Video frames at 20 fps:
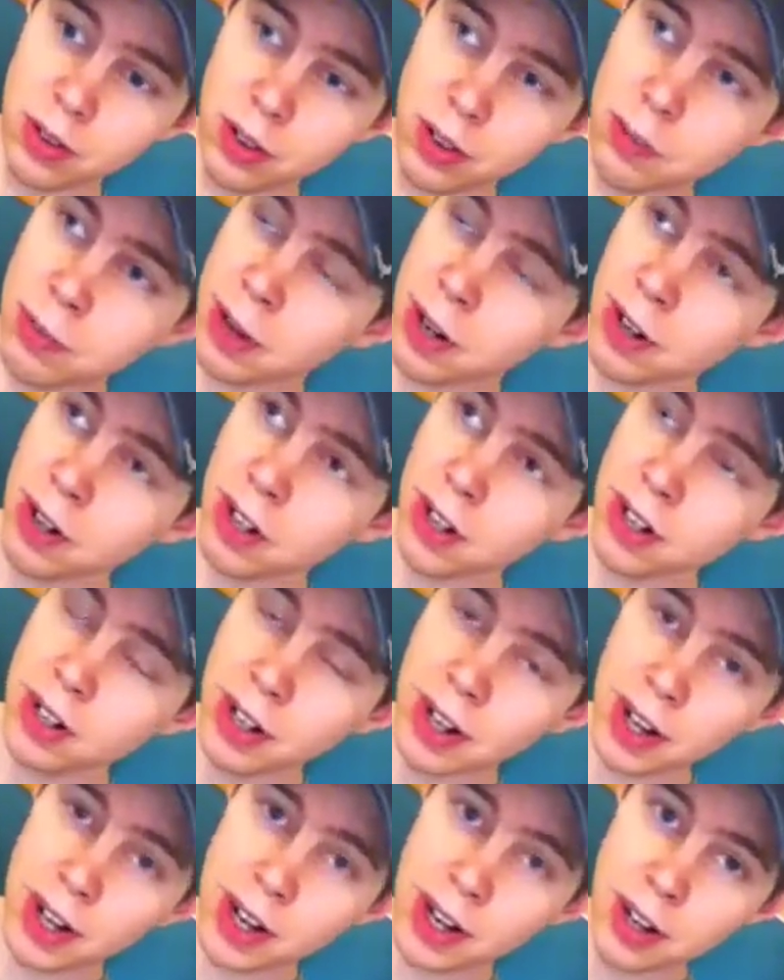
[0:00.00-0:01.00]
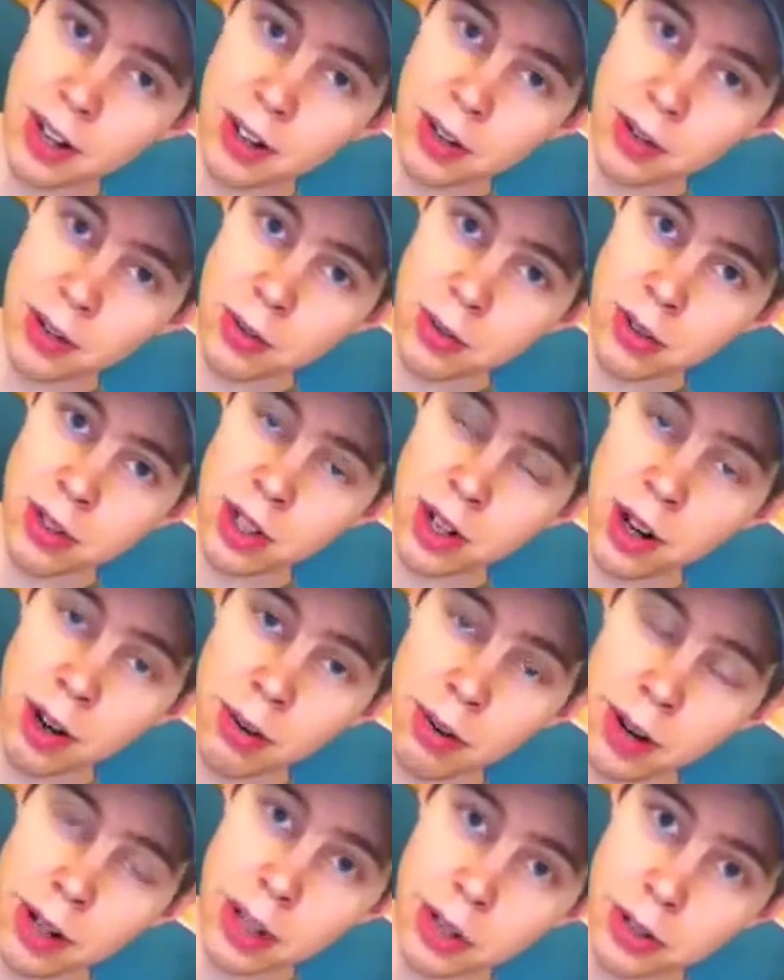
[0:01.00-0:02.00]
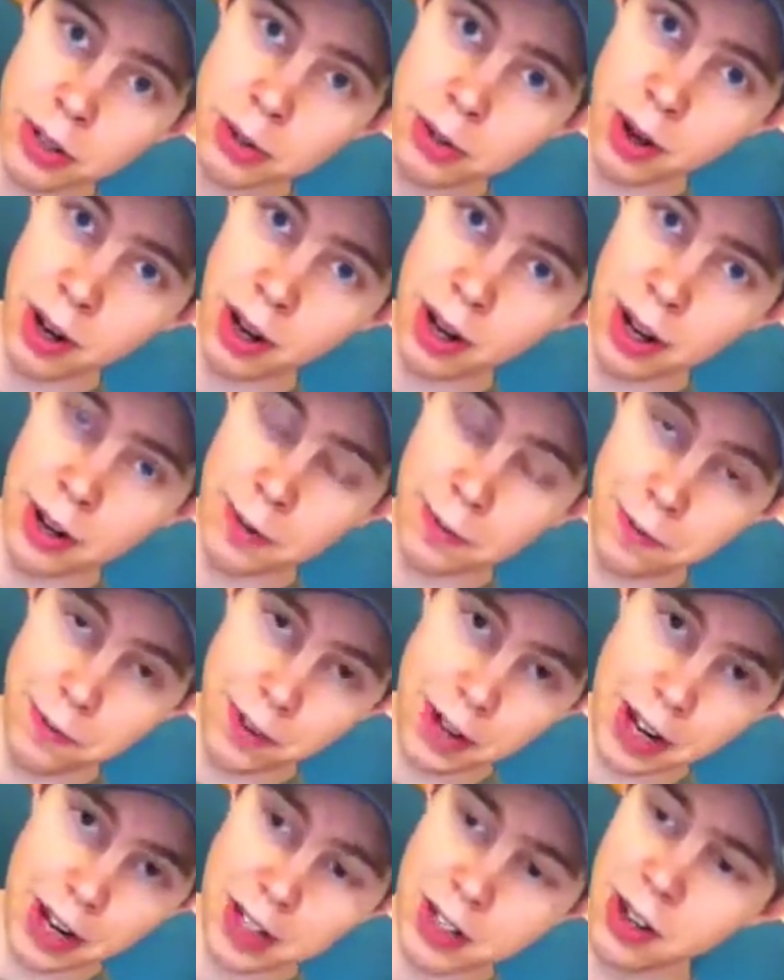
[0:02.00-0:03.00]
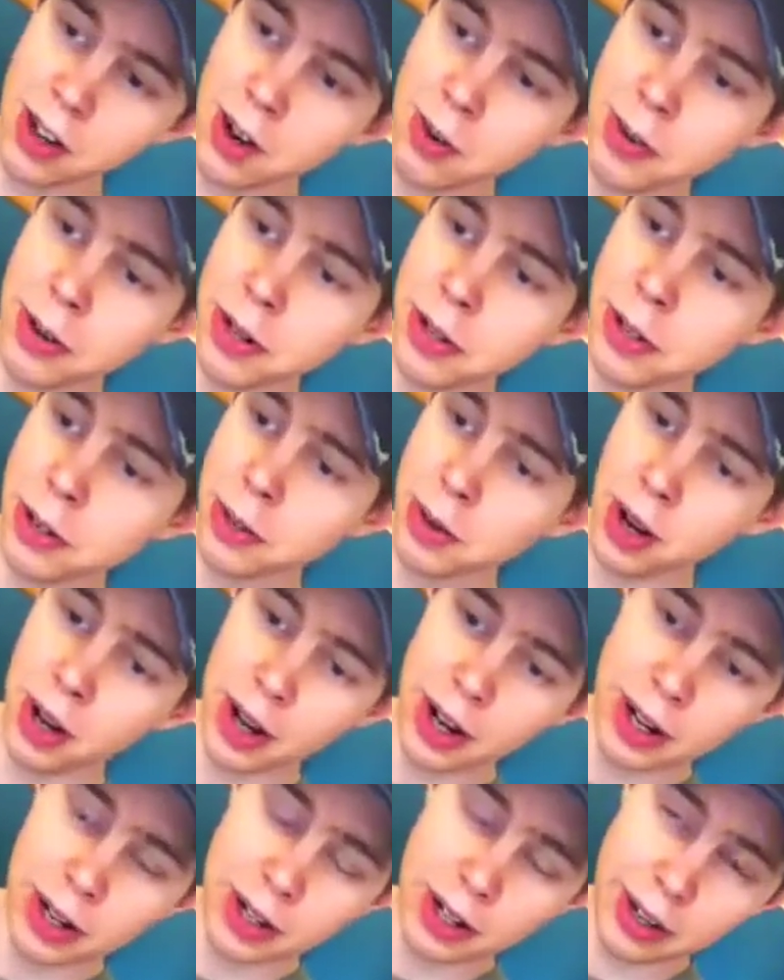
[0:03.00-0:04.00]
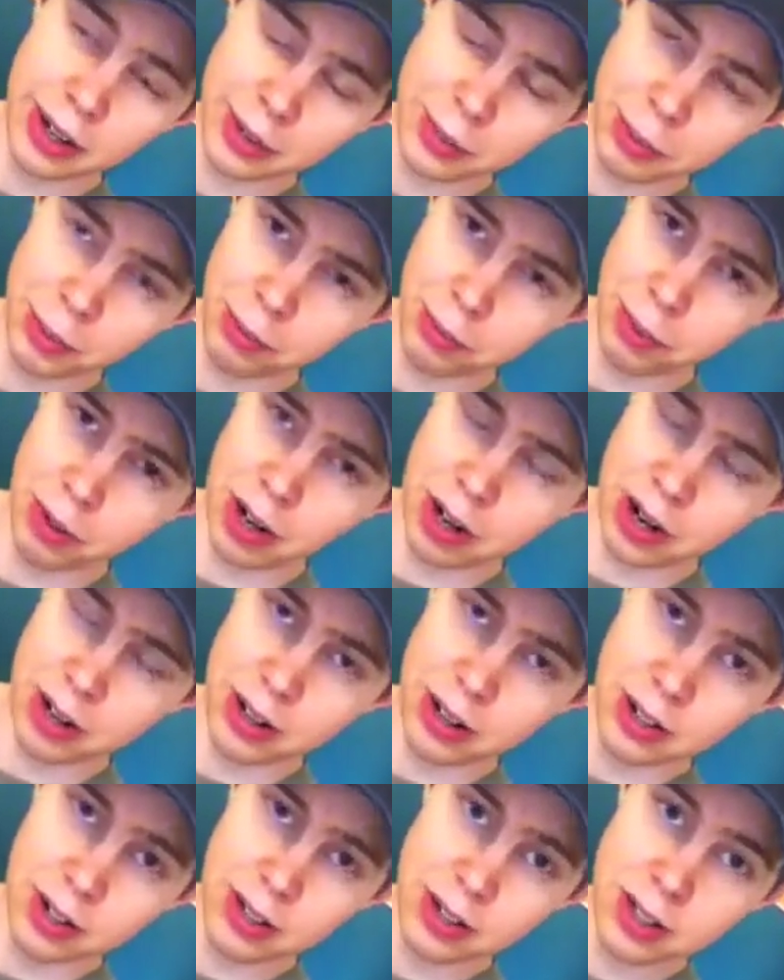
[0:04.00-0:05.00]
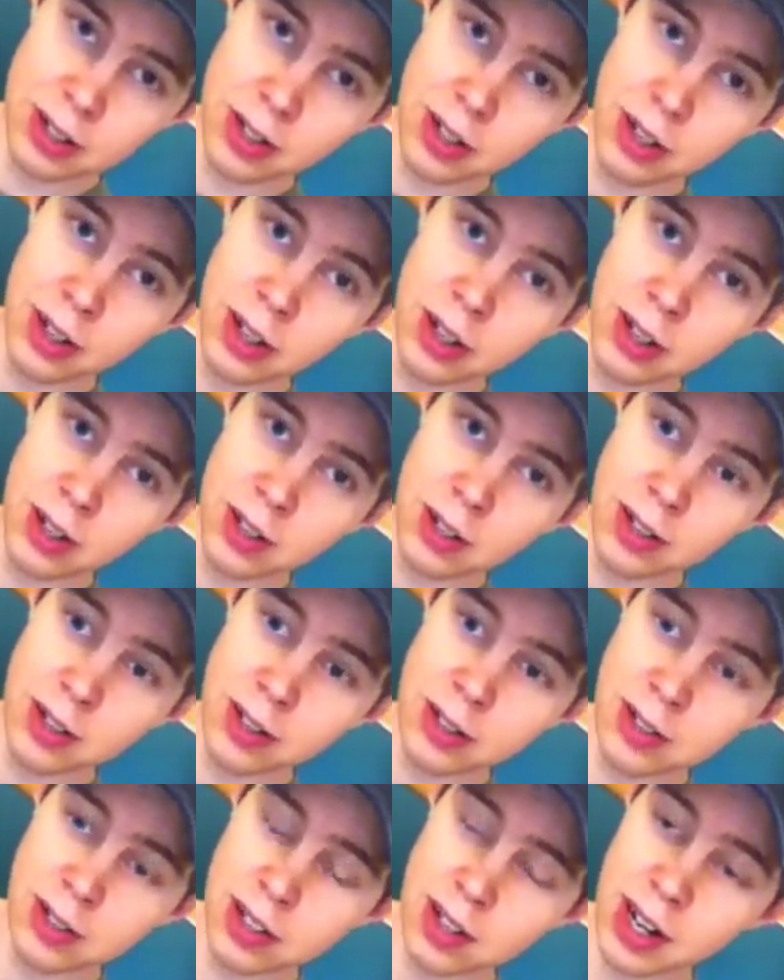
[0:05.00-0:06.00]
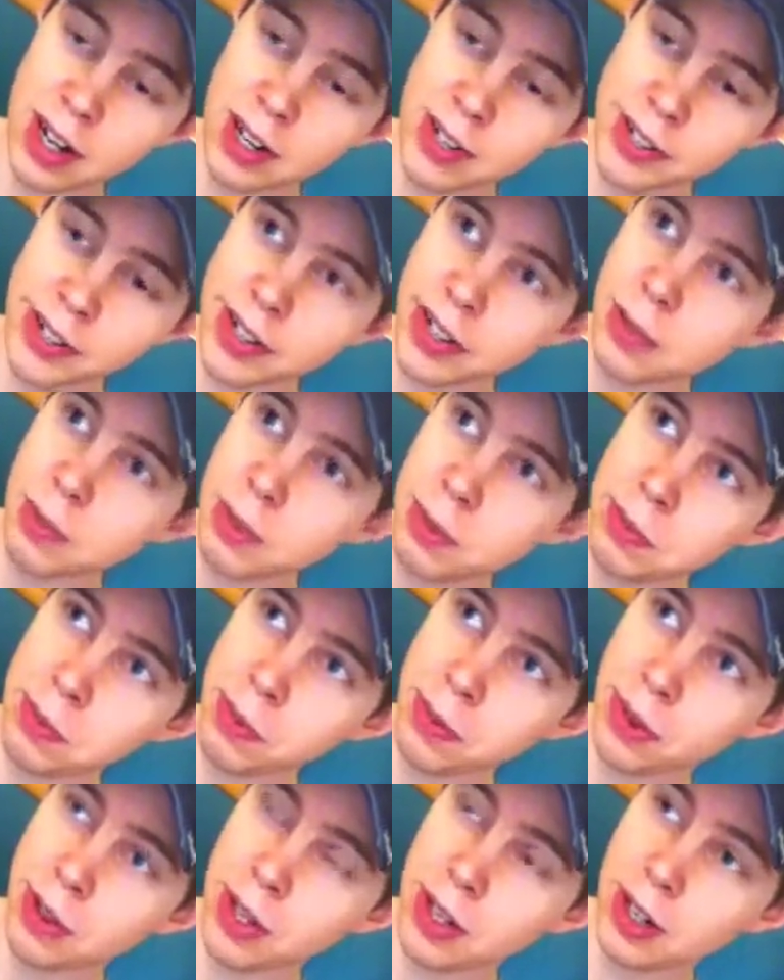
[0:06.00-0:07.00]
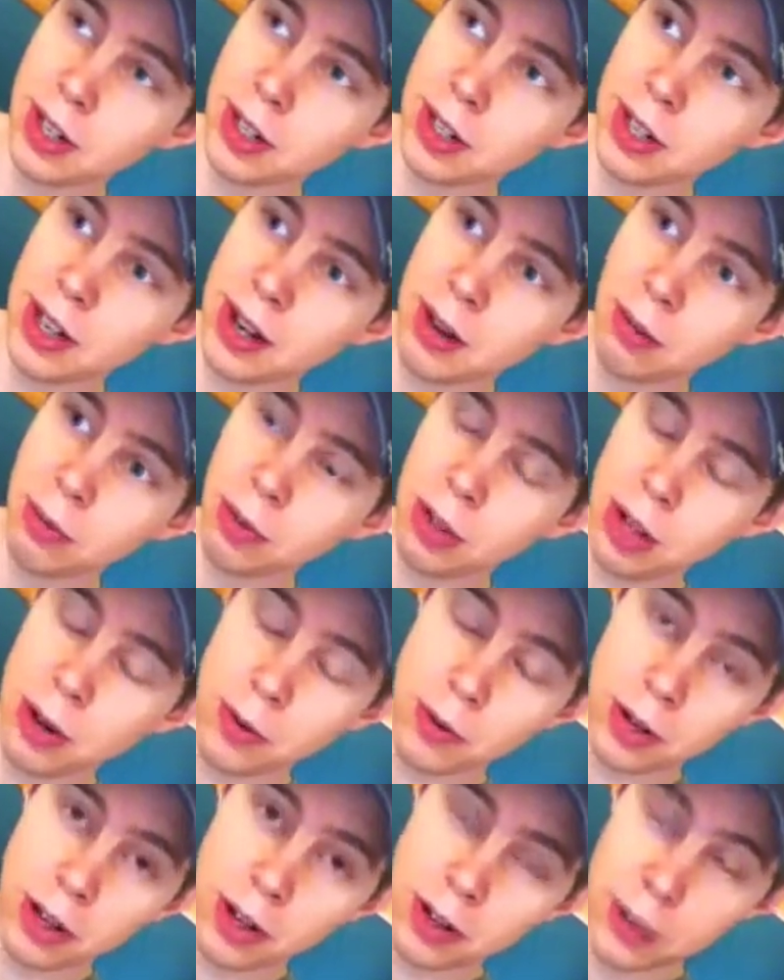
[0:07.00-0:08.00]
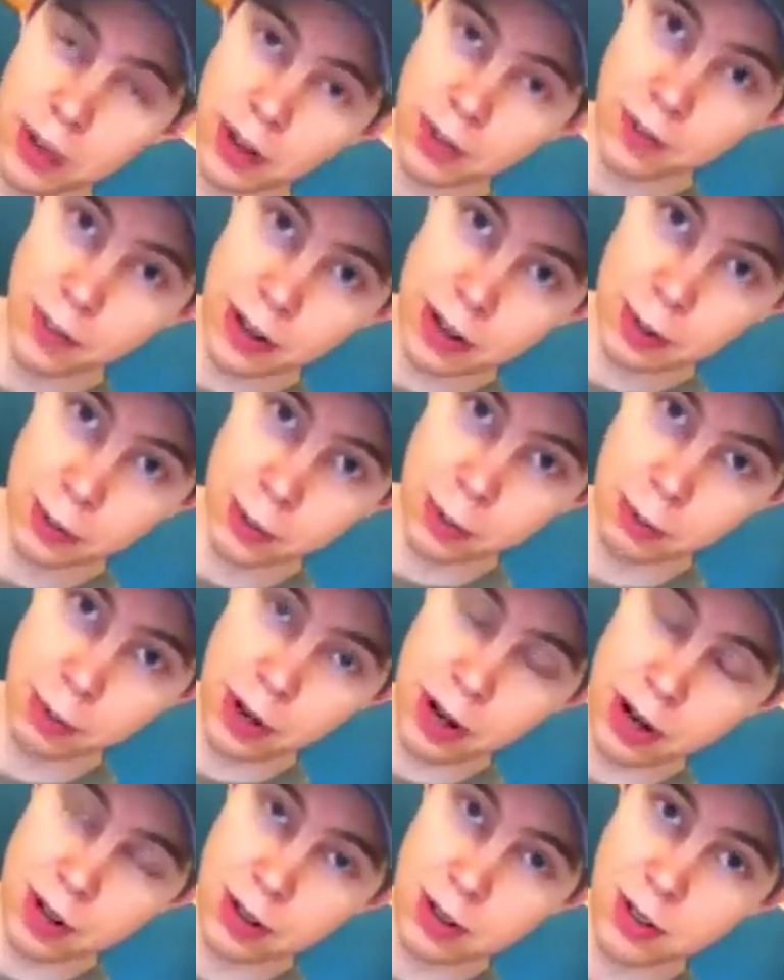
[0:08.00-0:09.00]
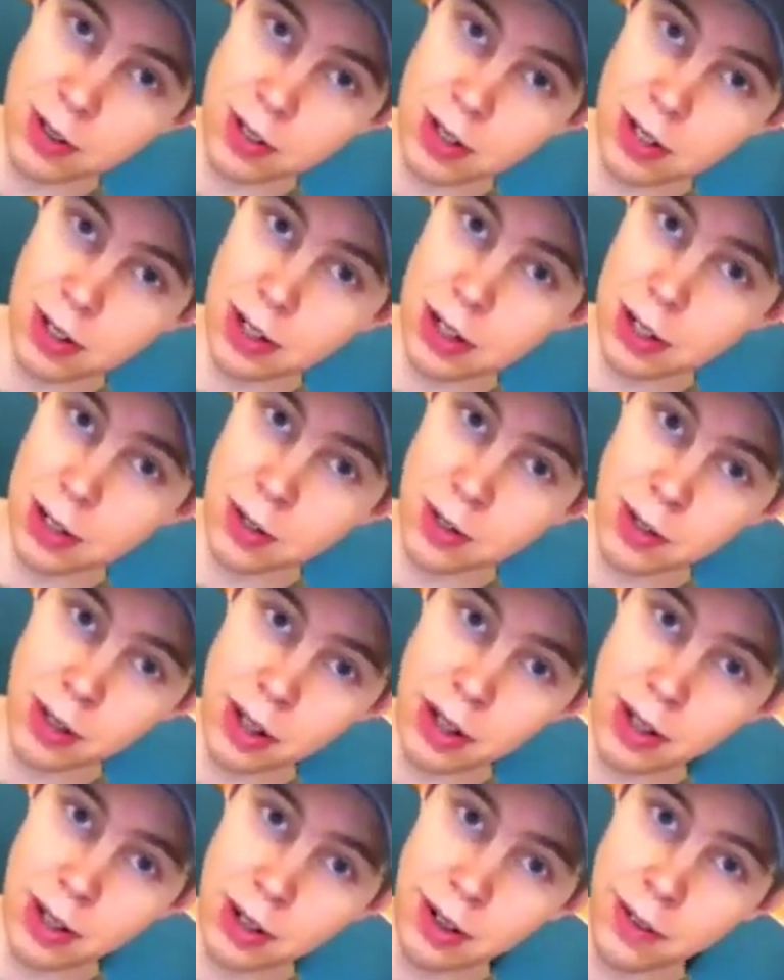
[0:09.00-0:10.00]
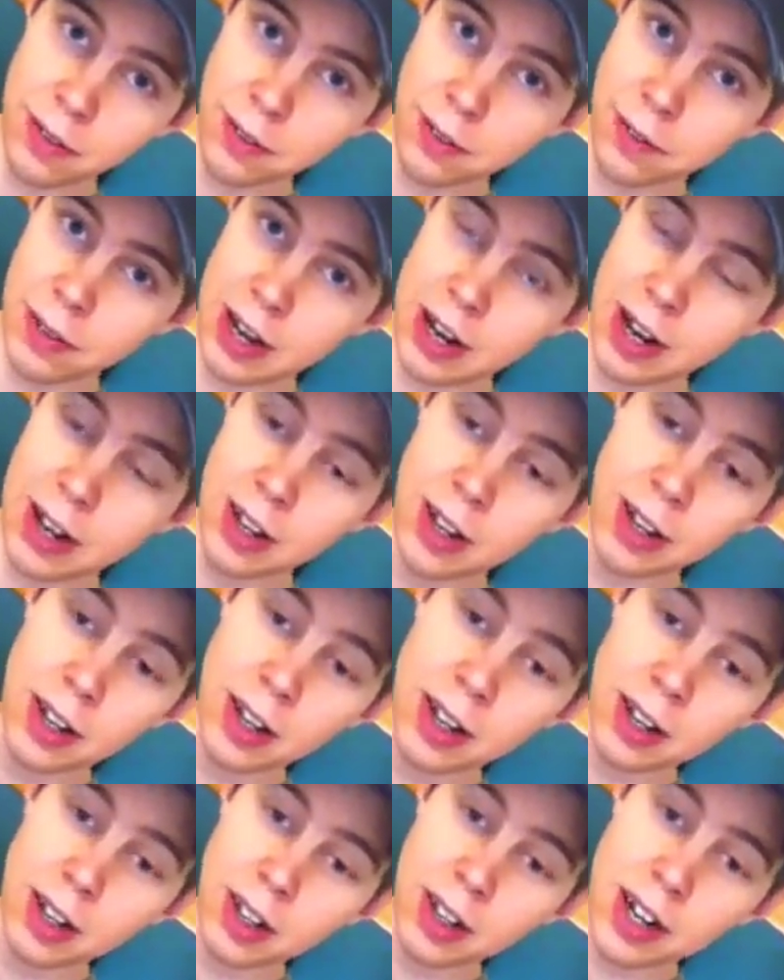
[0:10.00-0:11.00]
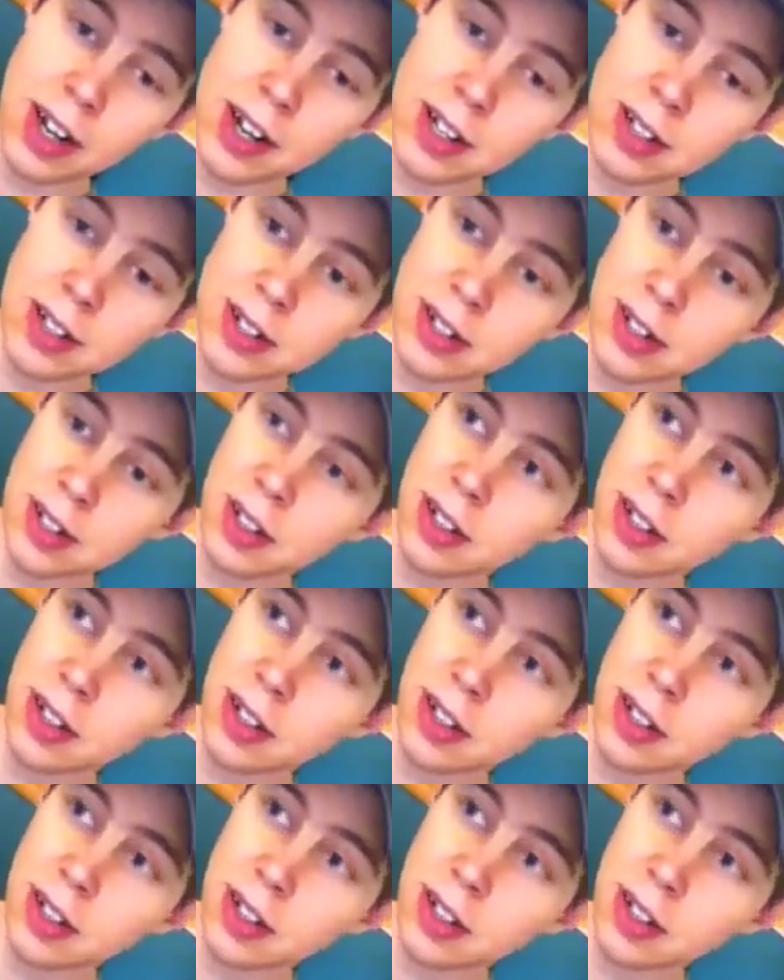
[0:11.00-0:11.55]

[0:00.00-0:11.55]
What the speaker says: American diet, you know, is already too high in fats, already too high in animal products. This is nonsense, people thinking that they don't eat enough animal products or that they don't eat enough fat. Guys,